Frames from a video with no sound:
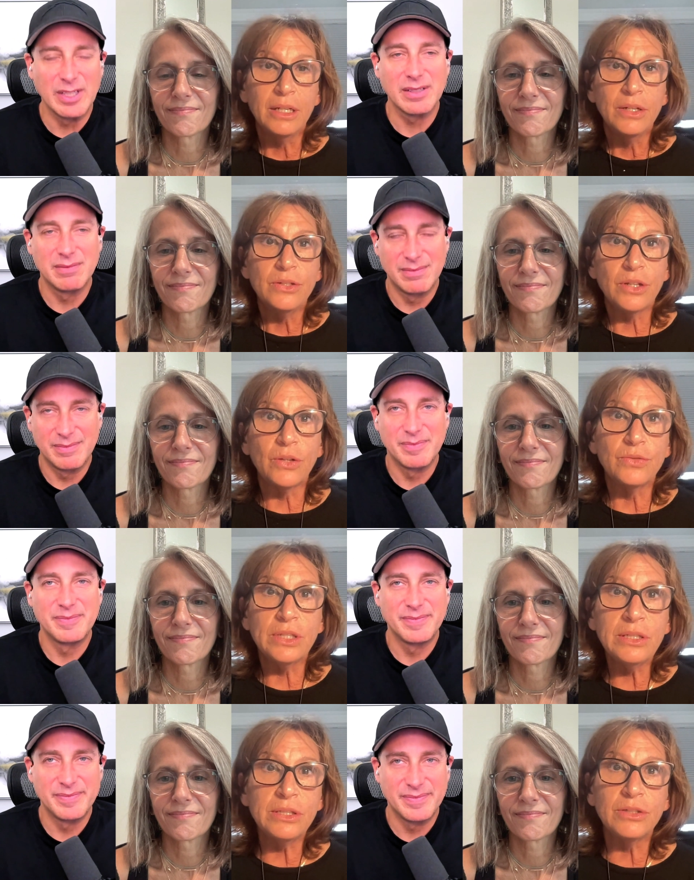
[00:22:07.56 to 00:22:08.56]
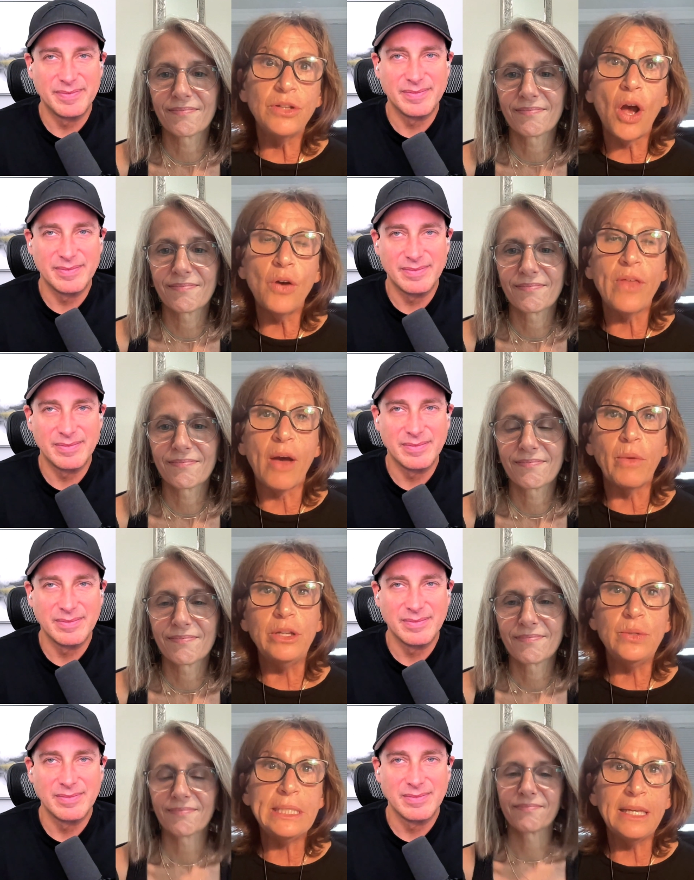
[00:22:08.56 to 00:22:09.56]
Speaker 1: So just know that when you
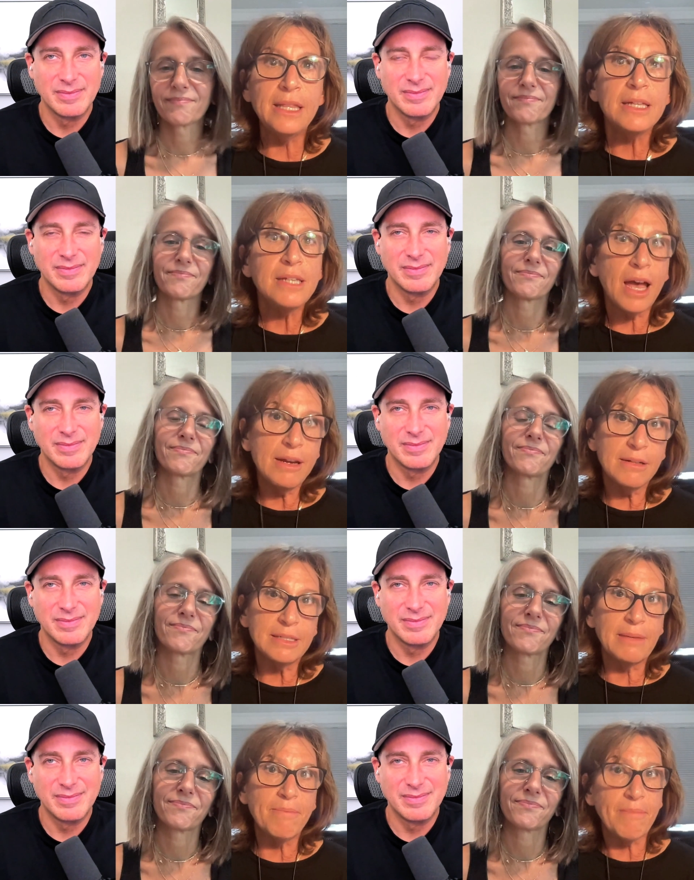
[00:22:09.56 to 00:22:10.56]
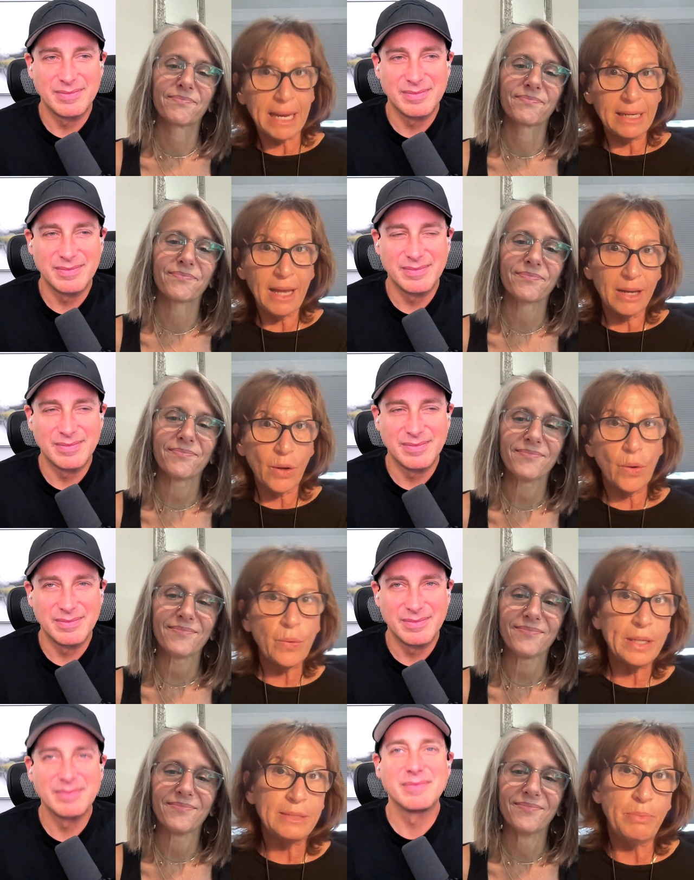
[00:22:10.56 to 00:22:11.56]
see the titles, it might not
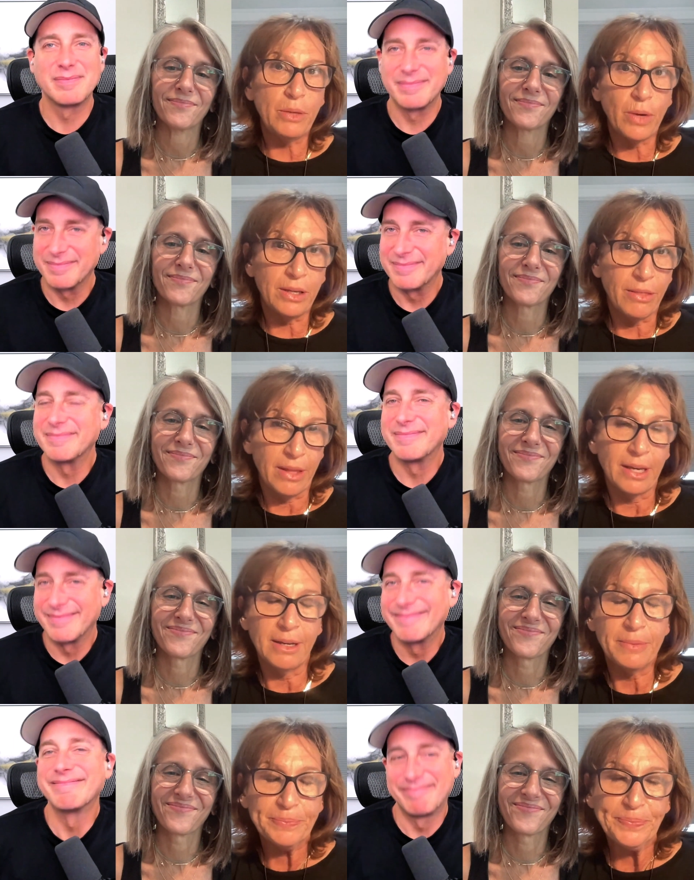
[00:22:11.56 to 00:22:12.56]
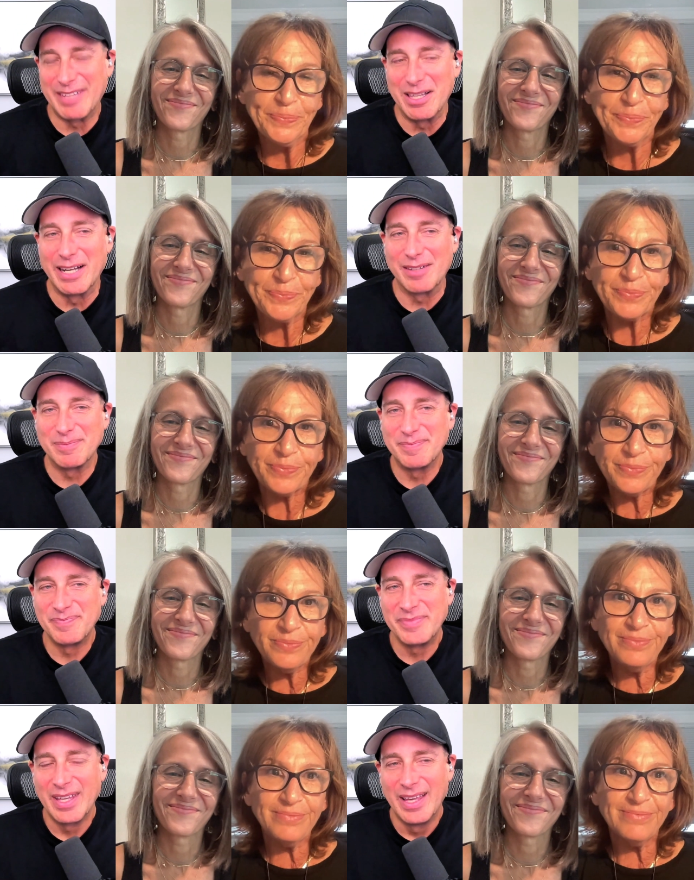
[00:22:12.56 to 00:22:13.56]
always be what you think.
Speaker 2: I like it.
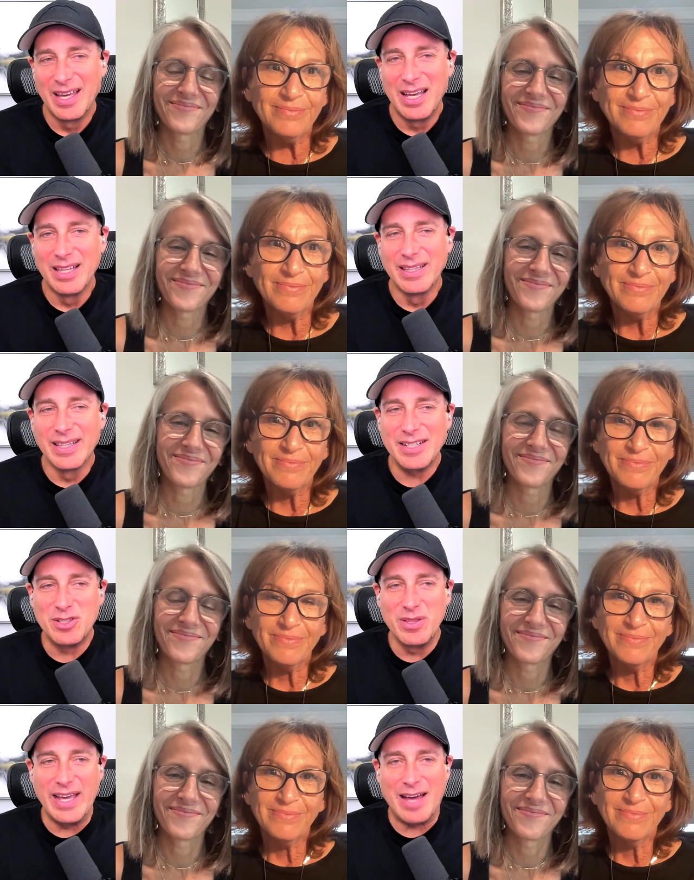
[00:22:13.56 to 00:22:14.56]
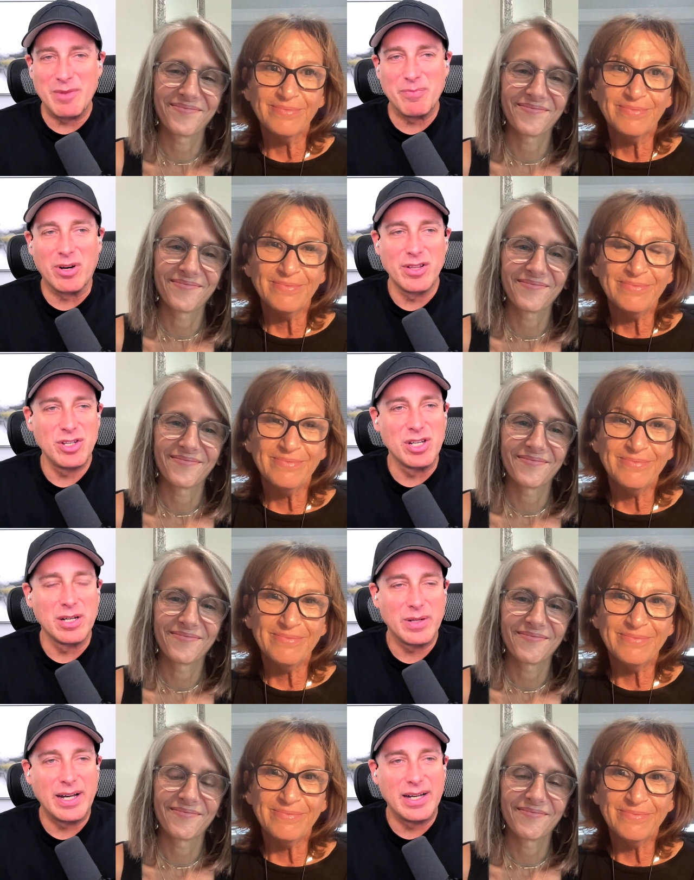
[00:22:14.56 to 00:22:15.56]
Let's do the admin part of the
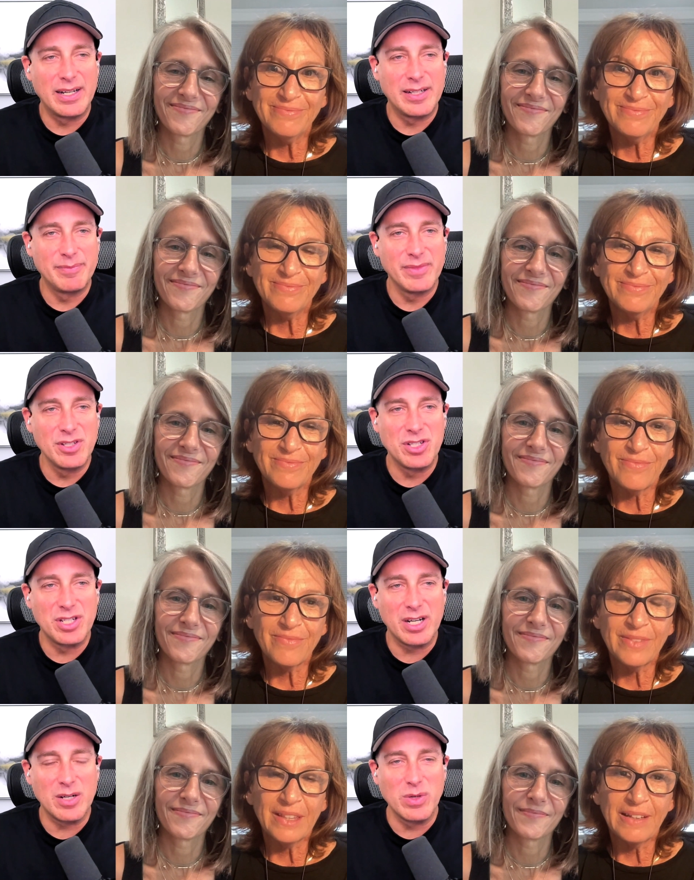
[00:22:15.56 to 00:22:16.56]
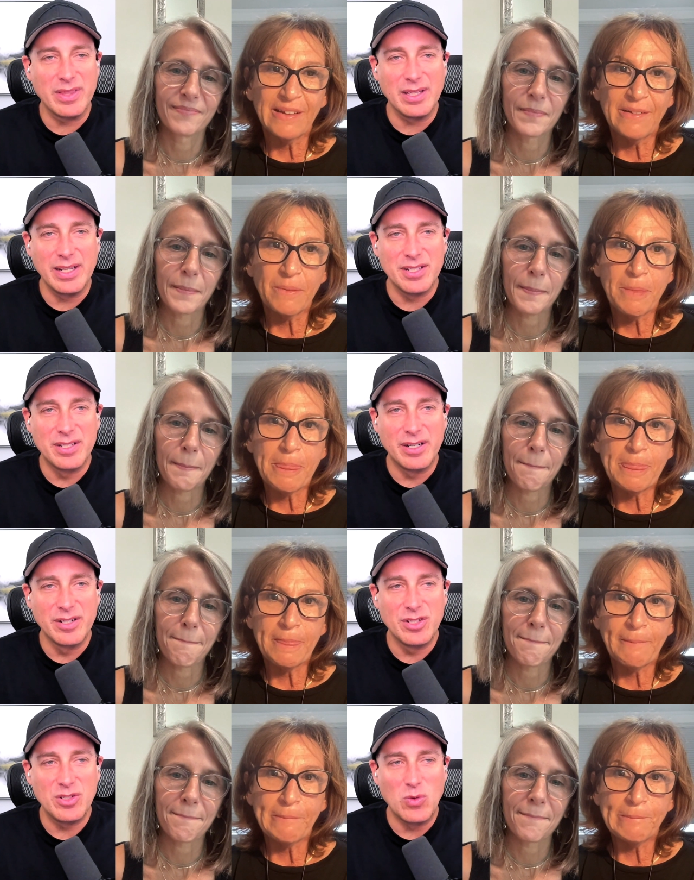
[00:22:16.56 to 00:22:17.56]
show. Um, share with the
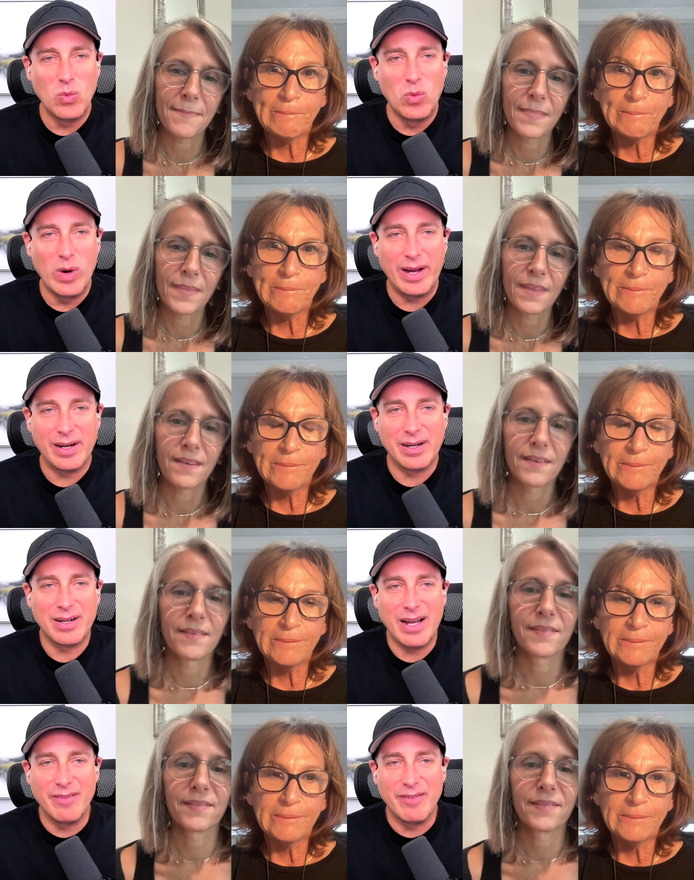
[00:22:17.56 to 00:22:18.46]
listeners where